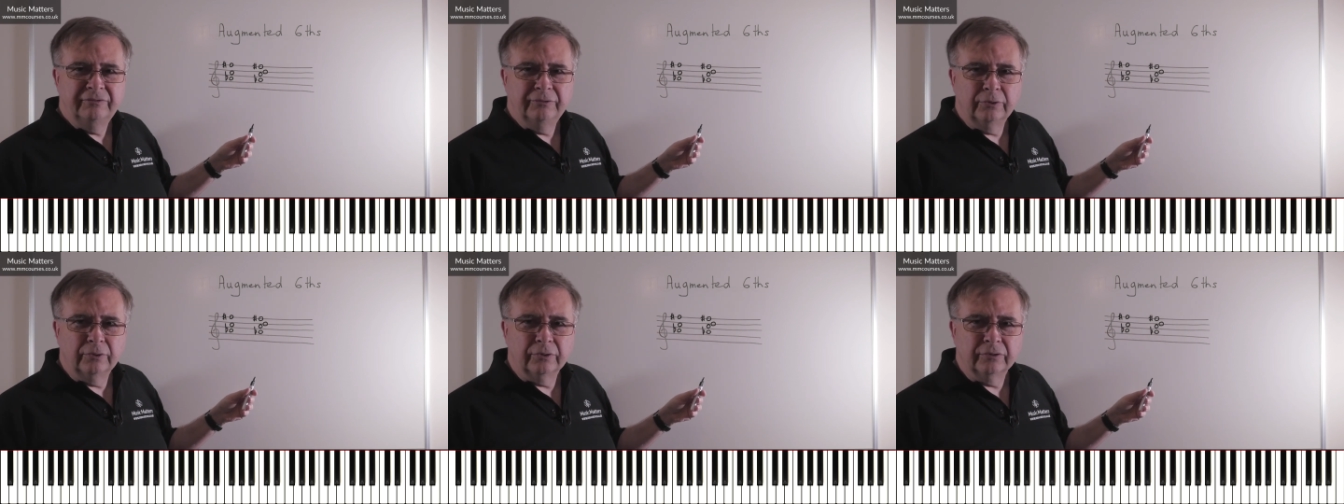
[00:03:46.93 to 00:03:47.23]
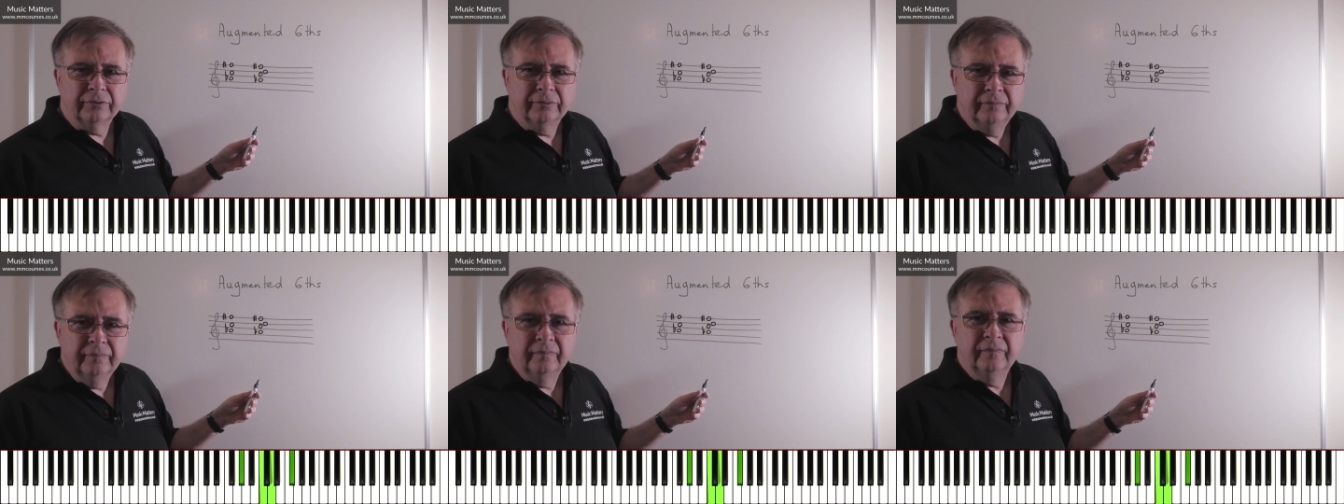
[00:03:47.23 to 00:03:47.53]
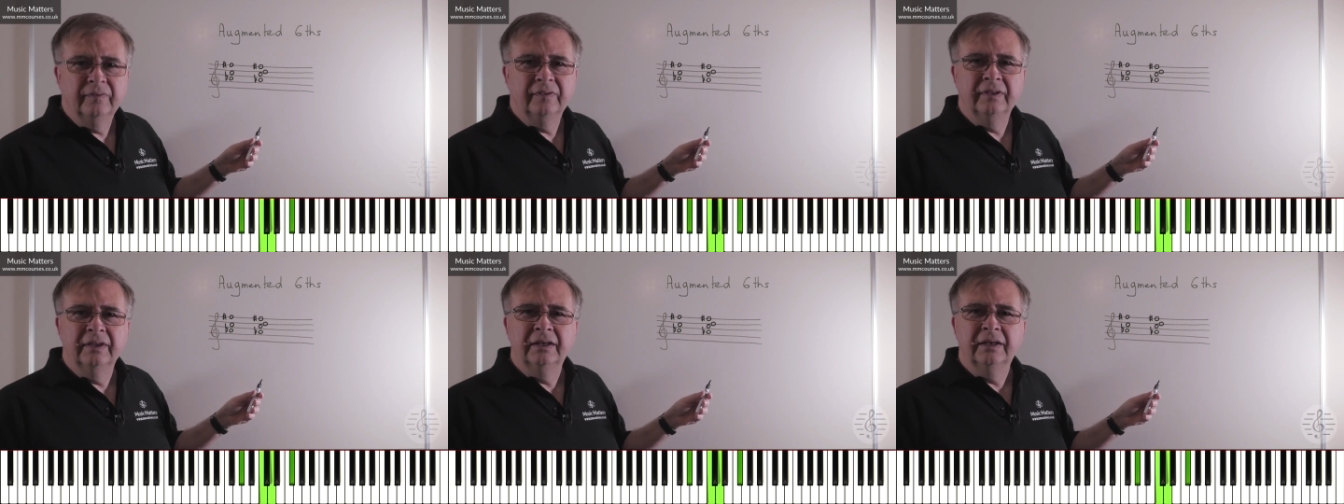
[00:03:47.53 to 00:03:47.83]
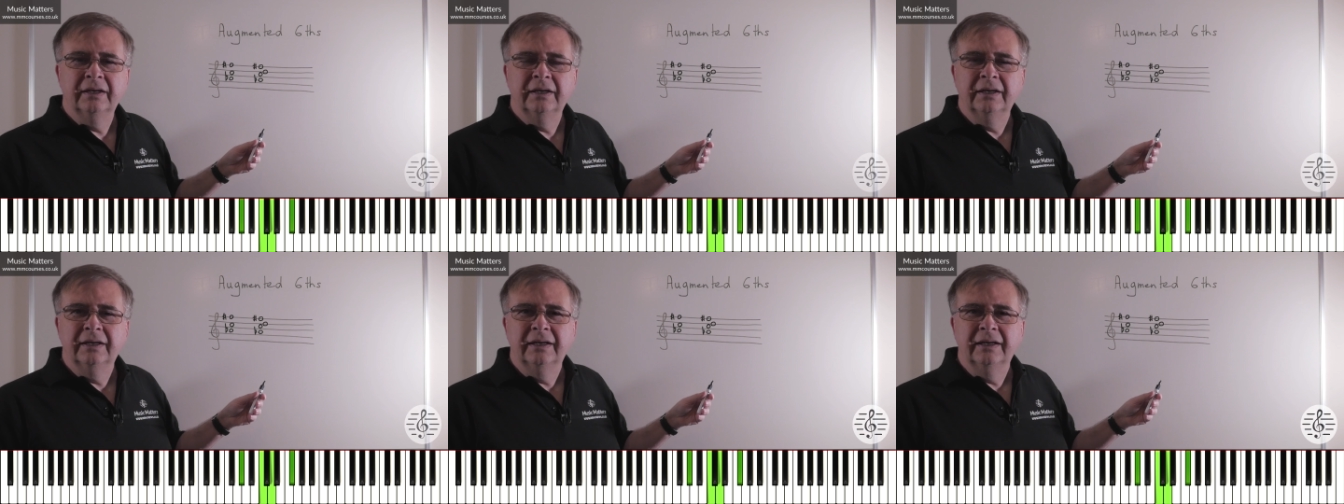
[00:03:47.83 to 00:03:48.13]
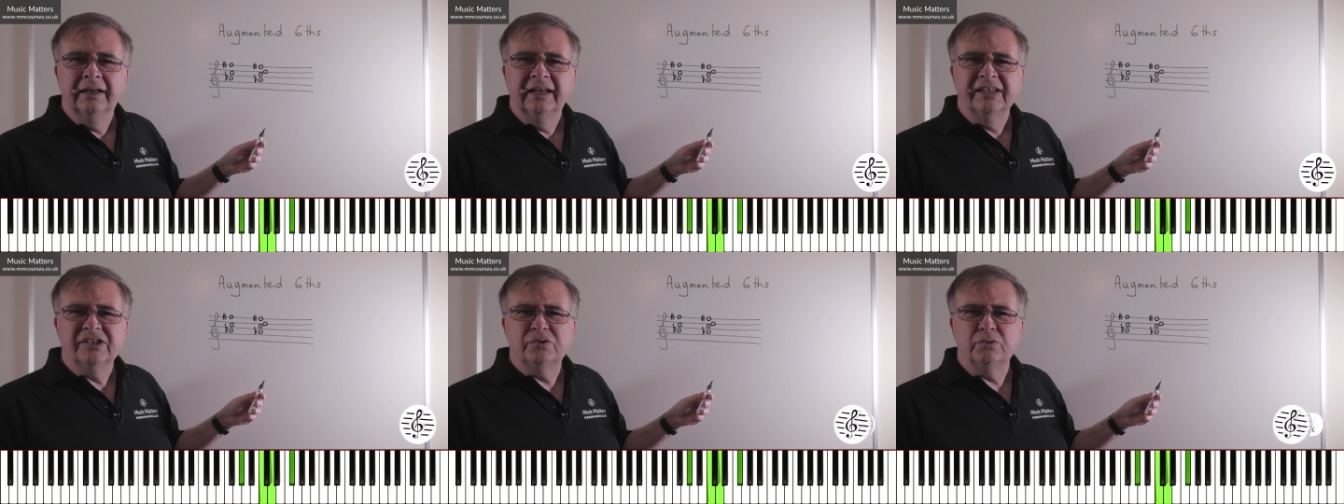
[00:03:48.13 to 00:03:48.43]
fourth.
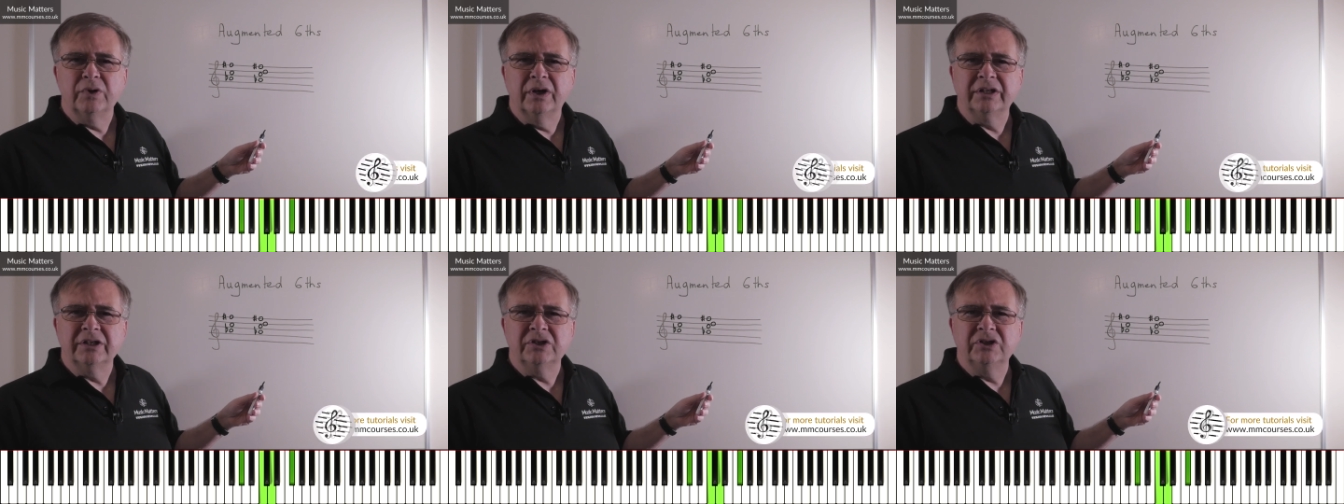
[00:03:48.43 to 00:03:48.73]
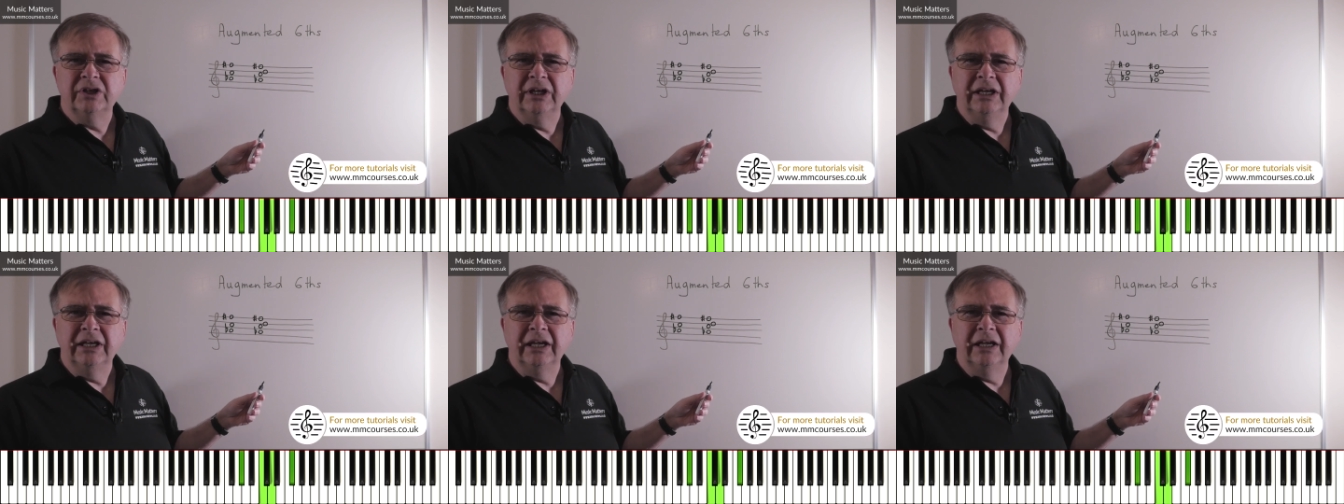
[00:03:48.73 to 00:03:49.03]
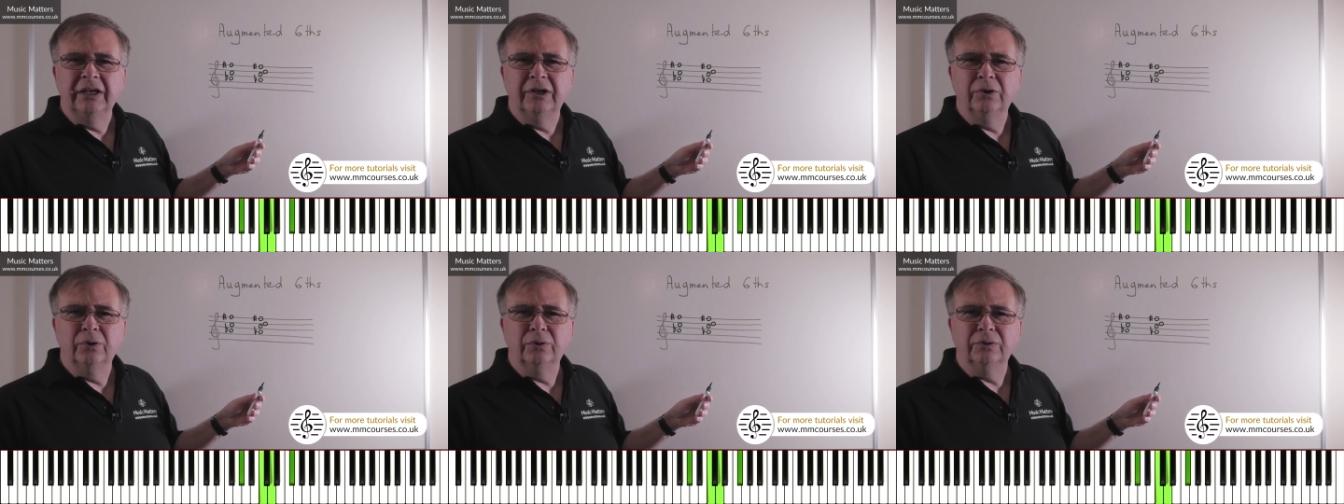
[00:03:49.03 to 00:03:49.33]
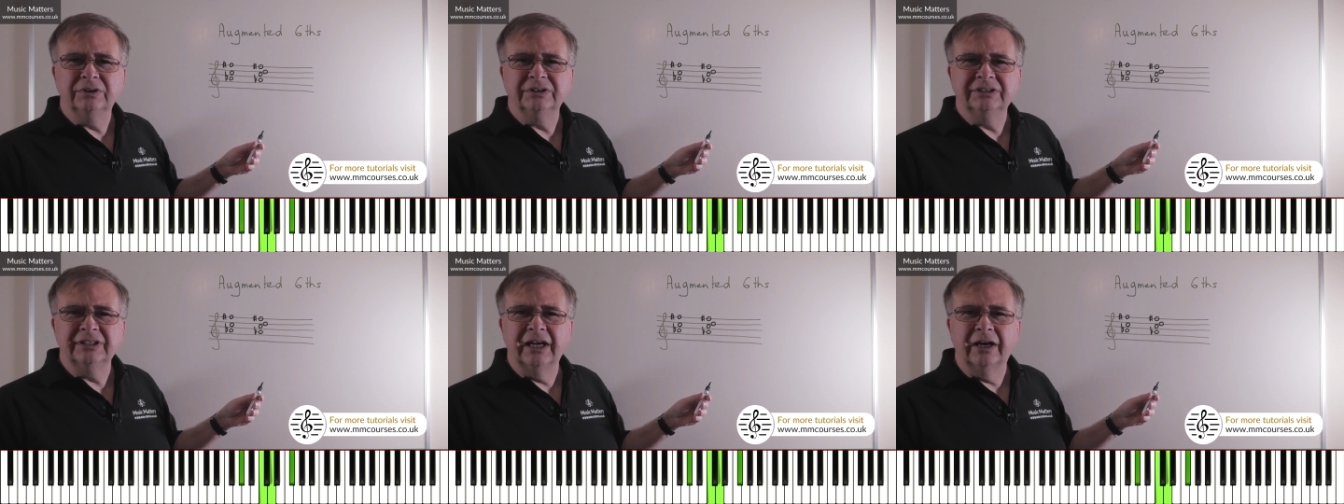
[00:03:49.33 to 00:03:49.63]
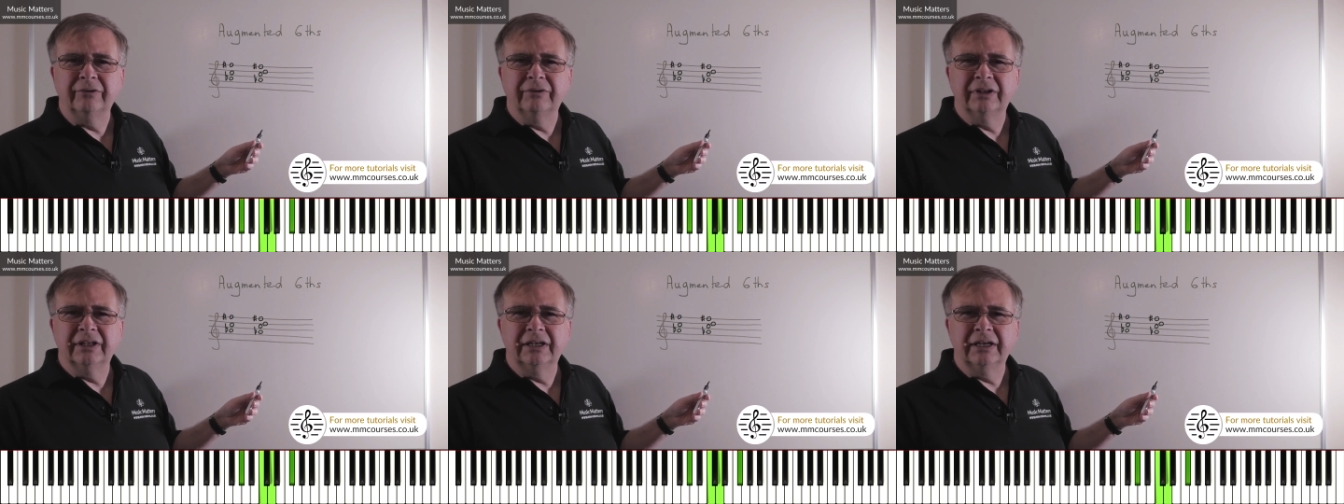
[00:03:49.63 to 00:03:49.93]
It's a rather cheeky chord, isn't it?
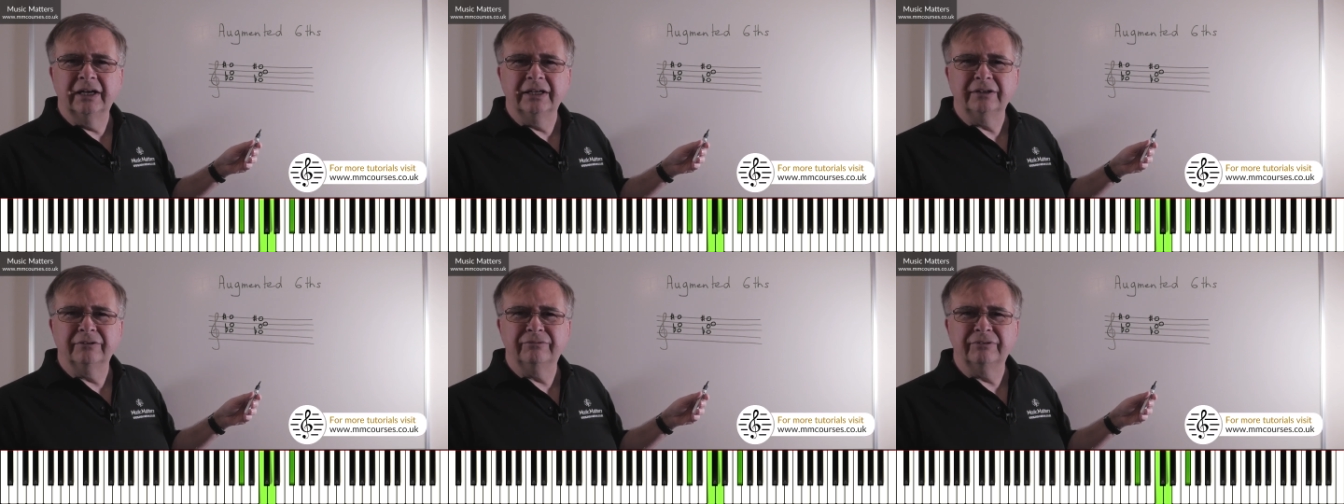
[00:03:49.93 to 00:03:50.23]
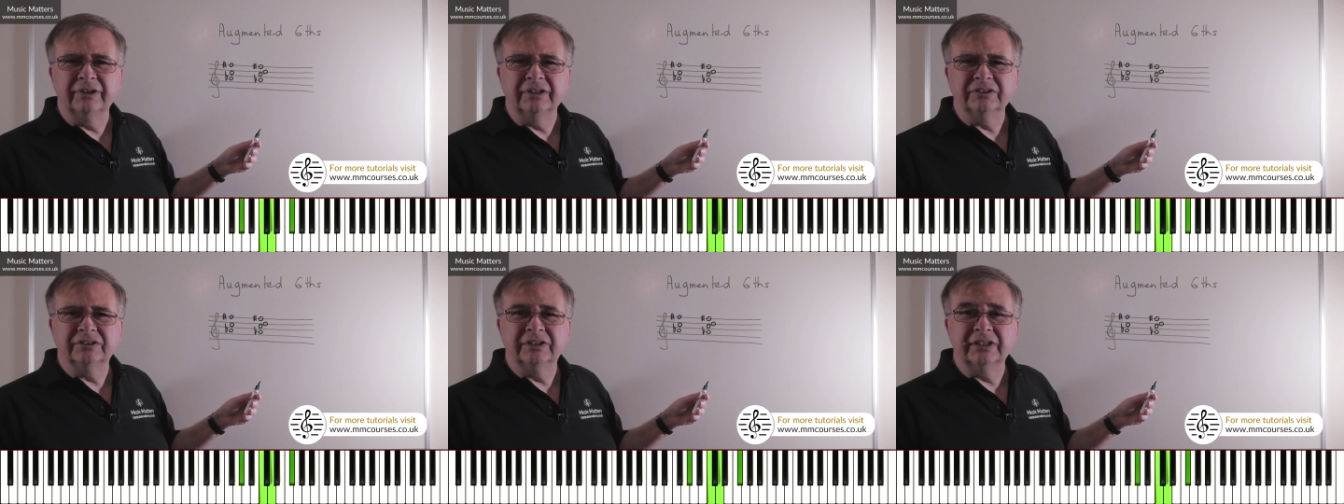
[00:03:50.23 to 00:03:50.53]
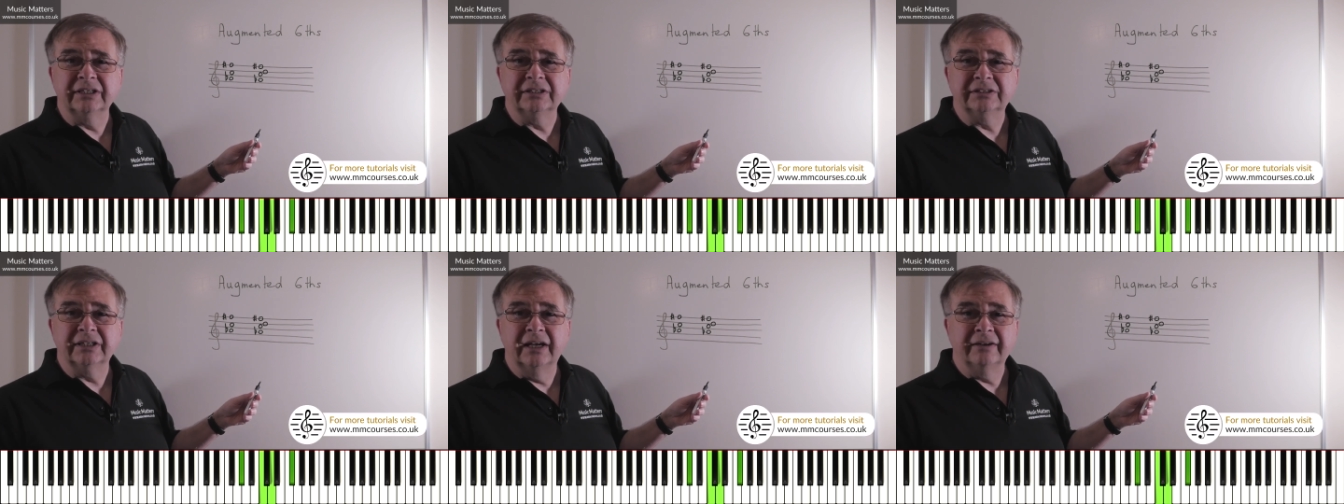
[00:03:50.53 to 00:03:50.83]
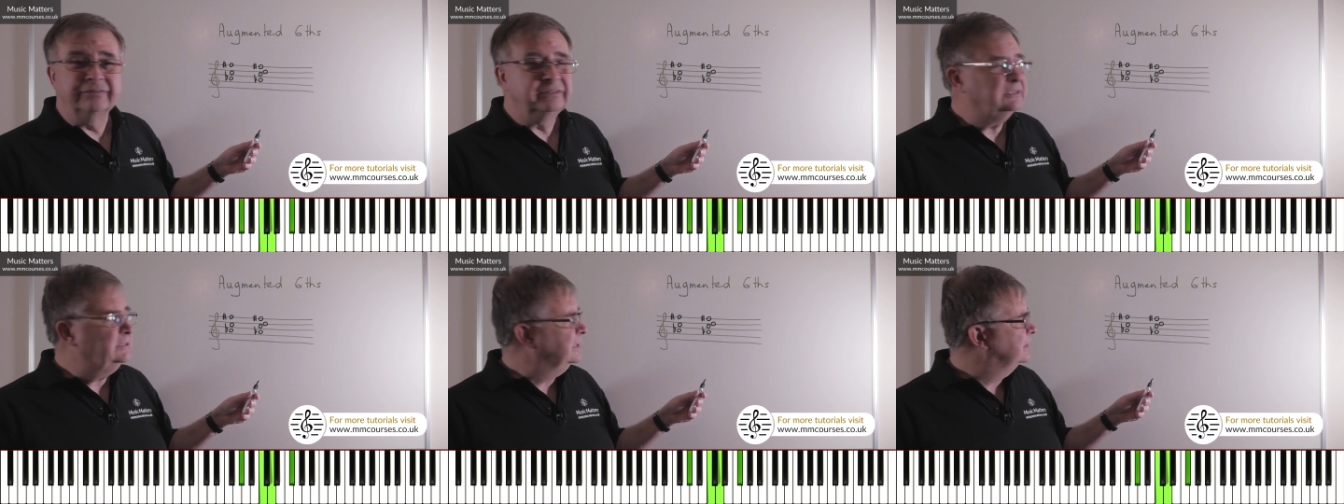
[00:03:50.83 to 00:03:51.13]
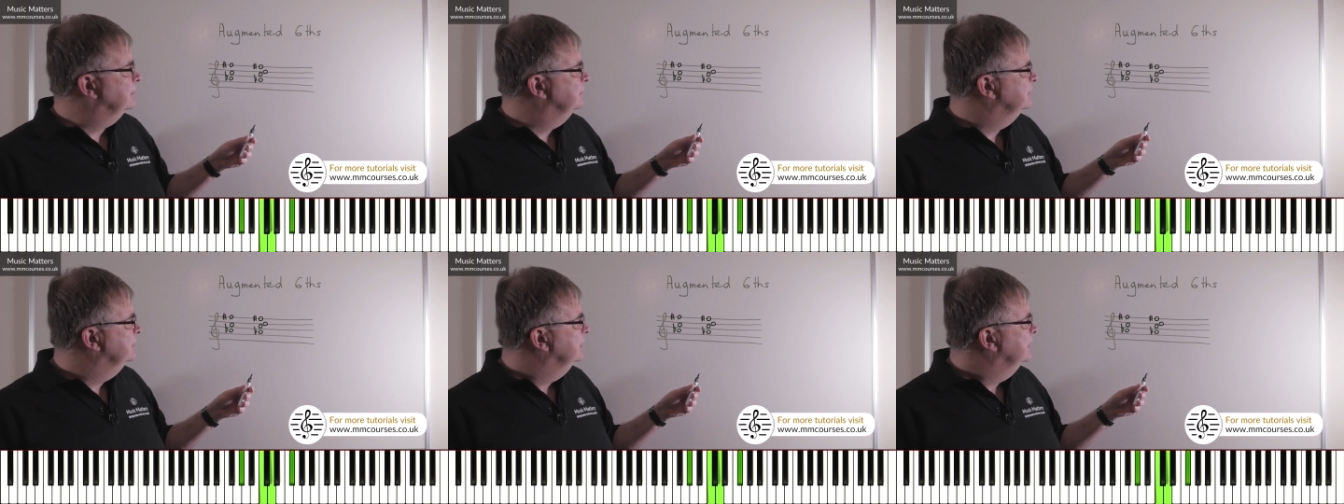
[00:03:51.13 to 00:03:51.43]
I rather like the French six, I have to say.